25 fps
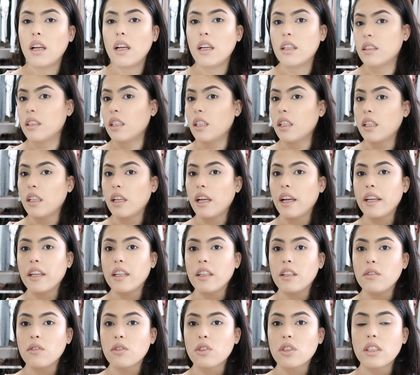And then
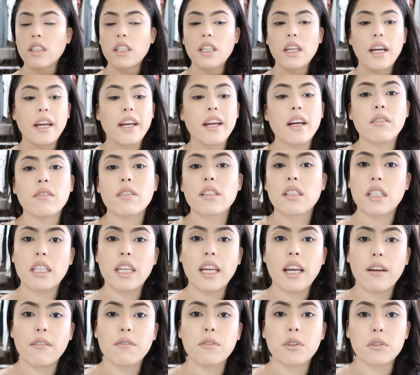I obviously
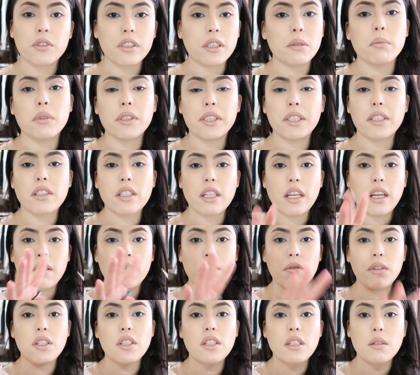have 3 mirrors. I
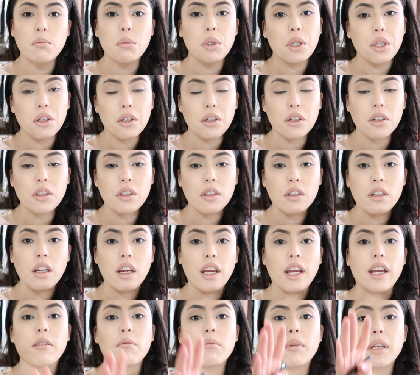have this mirror,
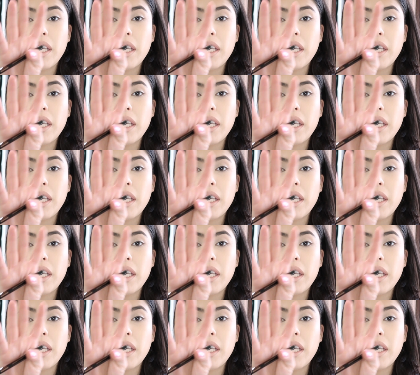I have